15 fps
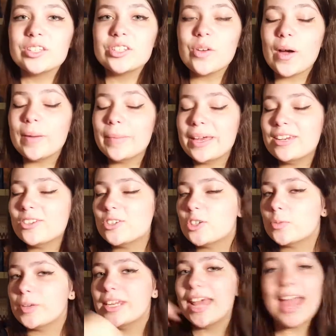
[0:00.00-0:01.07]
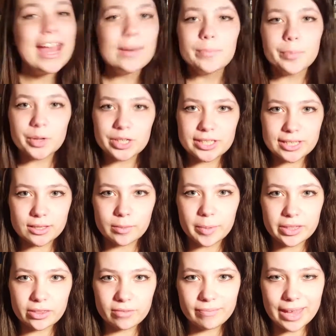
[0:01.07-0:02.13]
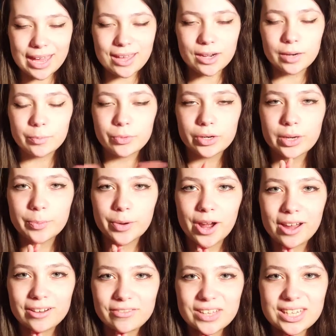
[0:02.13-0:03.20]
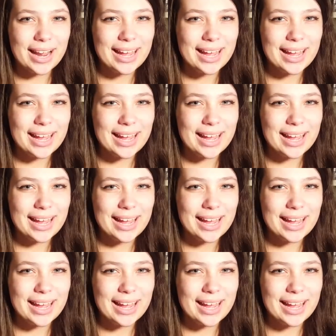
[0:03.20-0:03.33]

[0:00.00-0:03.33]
So I managed to read 8 books in the month of May, and I'm pretty proud of it.